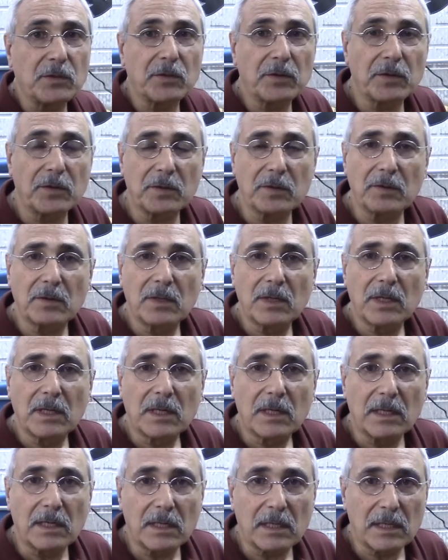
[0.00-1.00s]
you
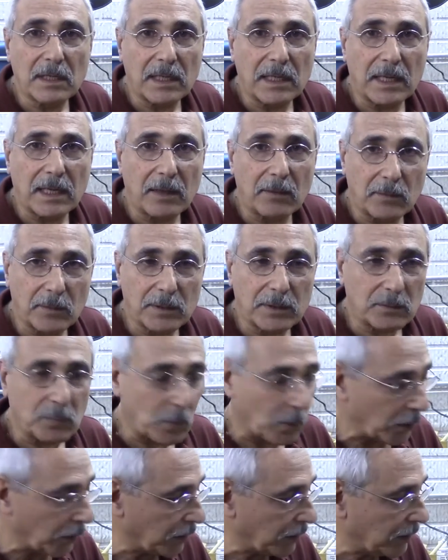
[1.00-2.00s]
how
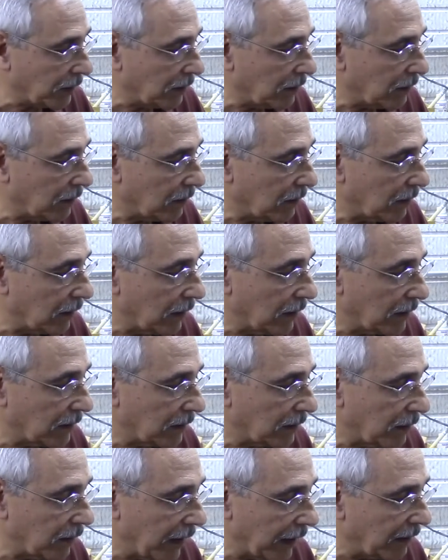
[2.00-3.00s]
it works,
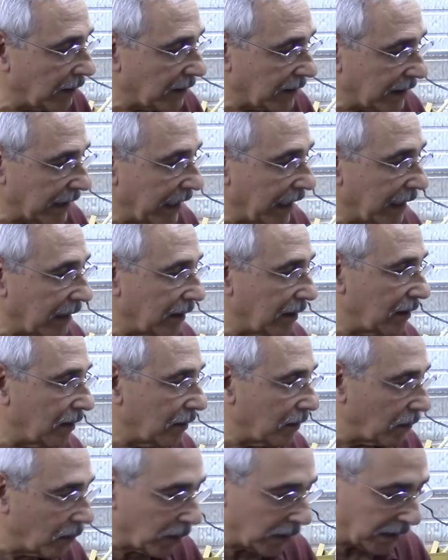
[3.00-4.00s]
so you understand
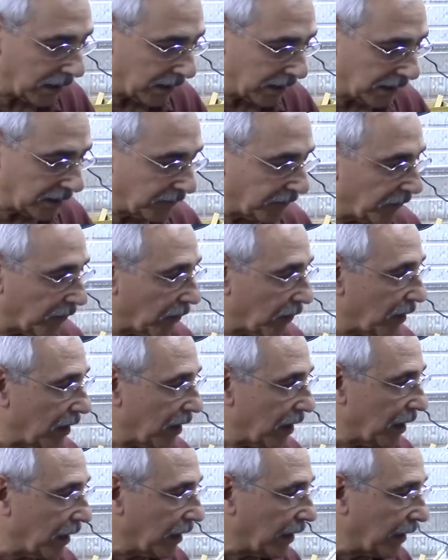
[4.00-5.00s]
what it is for.
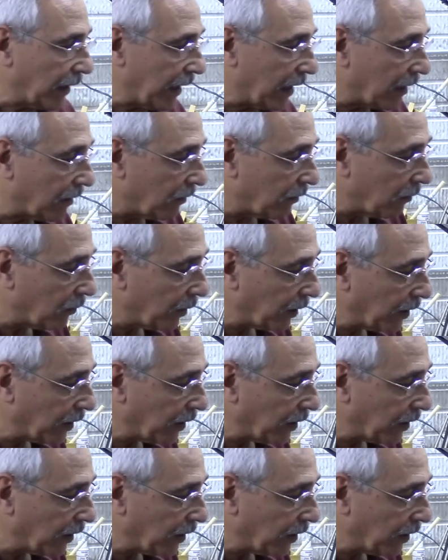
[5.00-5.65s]
Now when